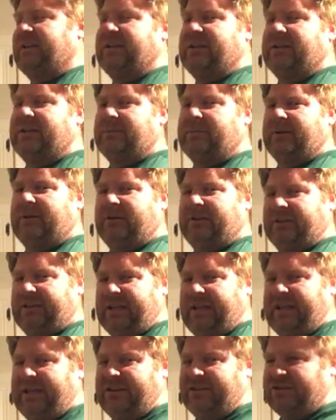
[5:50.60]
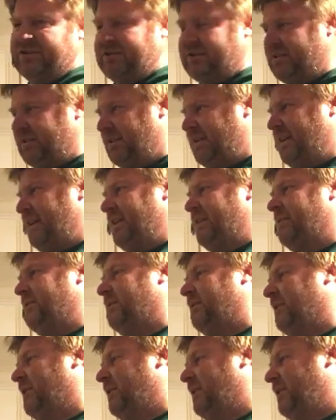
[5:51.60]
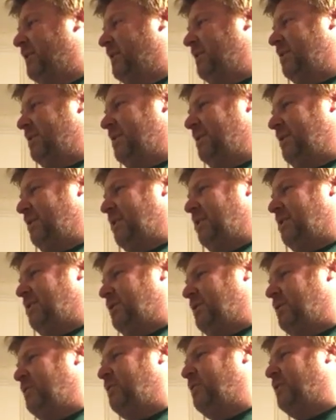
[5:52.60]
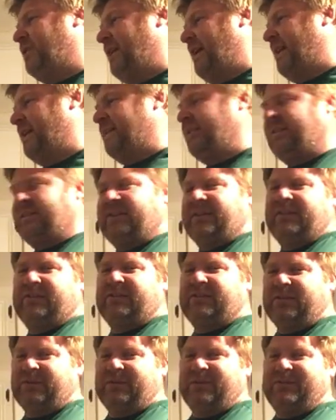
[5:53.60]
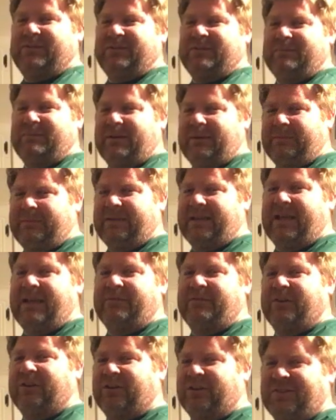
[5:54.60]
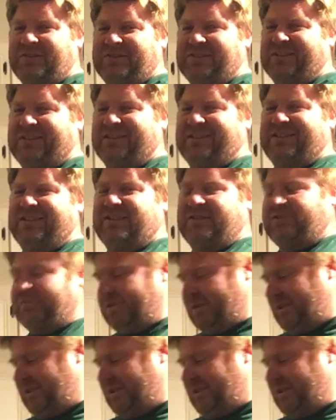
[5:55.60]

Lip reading: him on occasion, and I use that as an excuse to maybe have a lunch at the Country